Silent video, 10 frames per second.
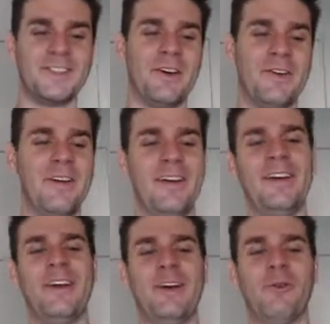So
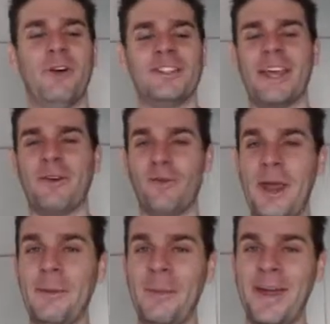when I say
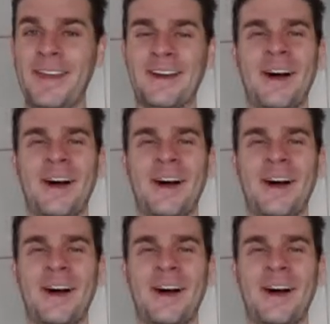repeat,